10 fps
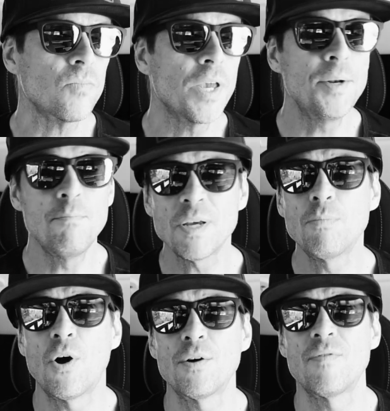And a big
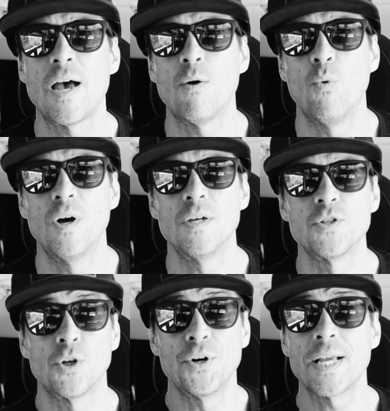part of that
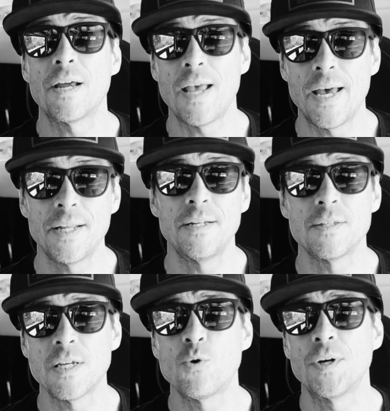was learning how to edit and
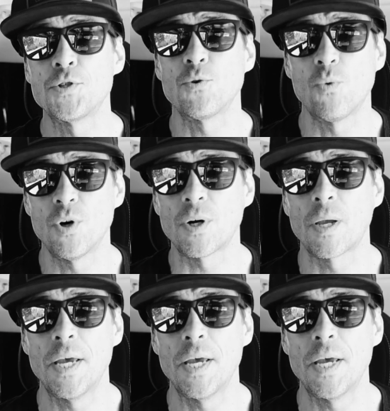sequence your work.